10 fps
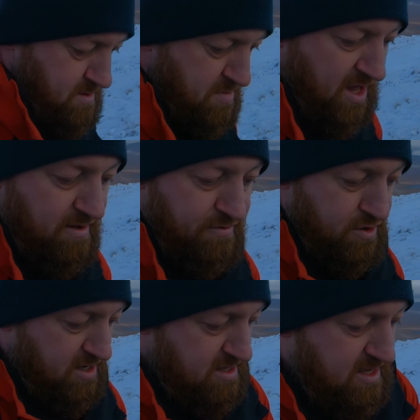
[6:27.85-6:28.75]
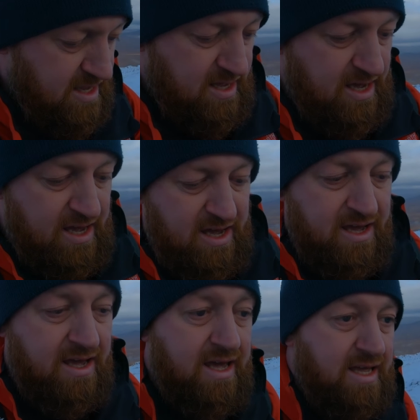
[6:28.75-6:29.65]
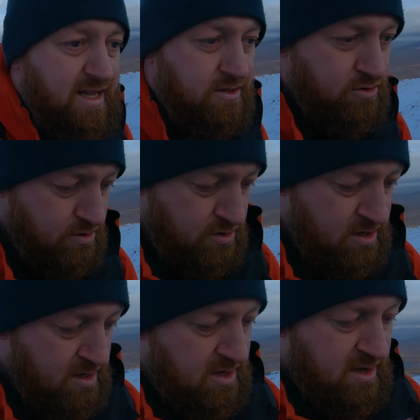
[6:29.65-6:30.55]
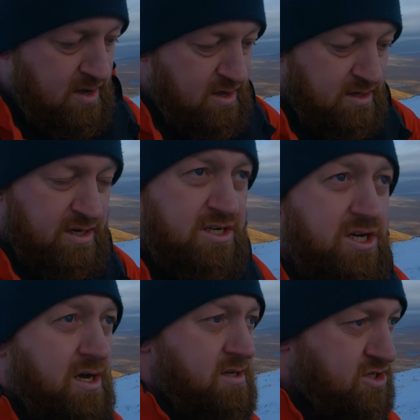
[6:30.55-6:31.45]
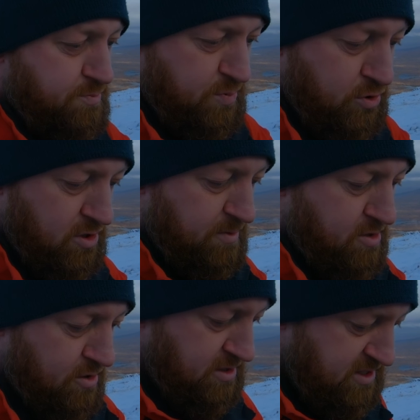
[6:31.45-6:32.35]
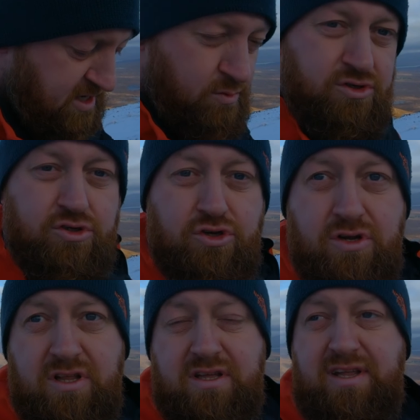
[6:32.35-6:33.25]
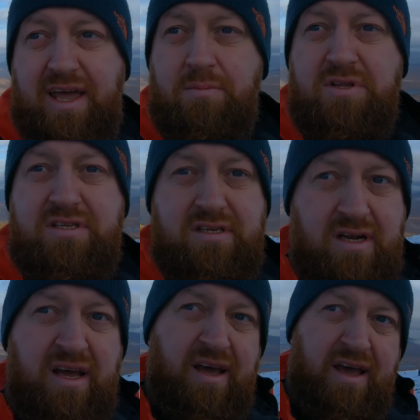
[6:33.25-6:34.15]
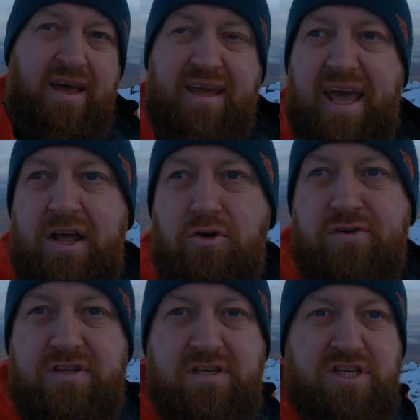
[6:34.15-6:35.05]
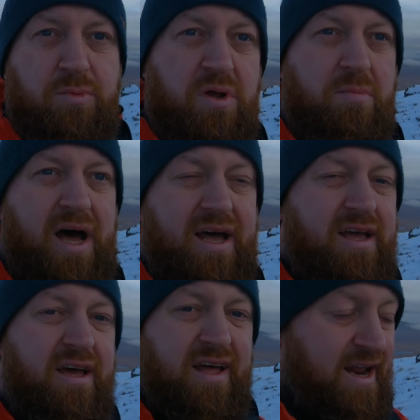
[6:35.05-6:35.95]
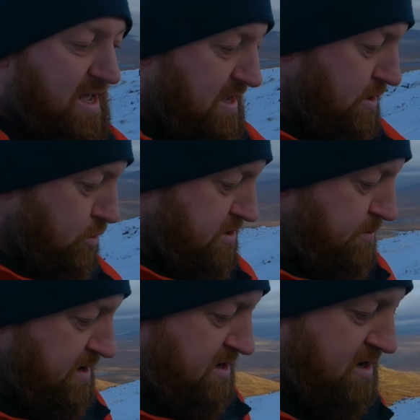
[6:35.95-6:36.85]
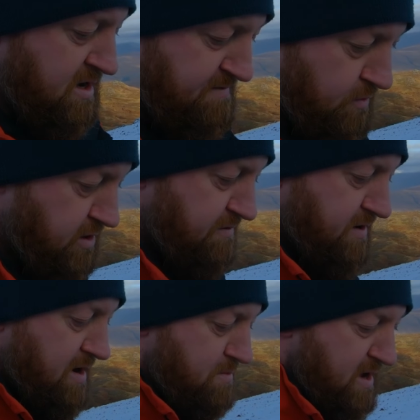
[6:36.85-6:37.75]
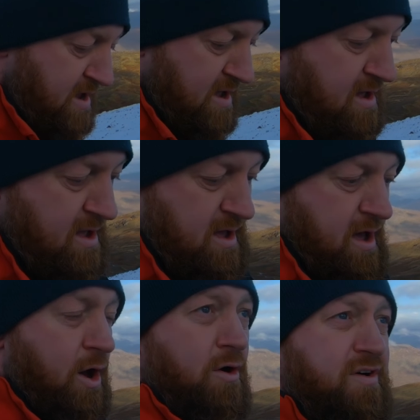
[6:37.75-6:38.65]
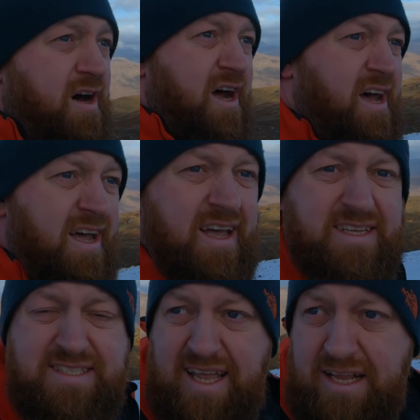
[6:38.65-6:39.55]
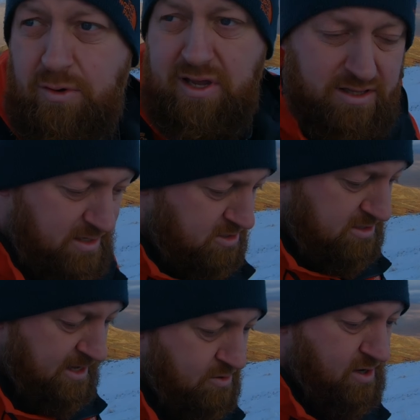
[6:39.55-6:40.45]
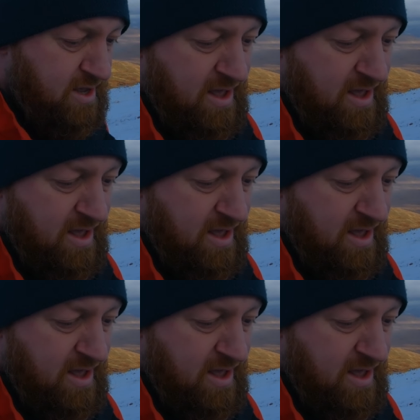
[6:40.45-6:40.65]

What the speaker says: Meall today. He didn't do Creise just purely because he wasn't sure of the timings and getting over to the summit and back, and it looked a bit foggy for him. However, it's sitting quite clear just now.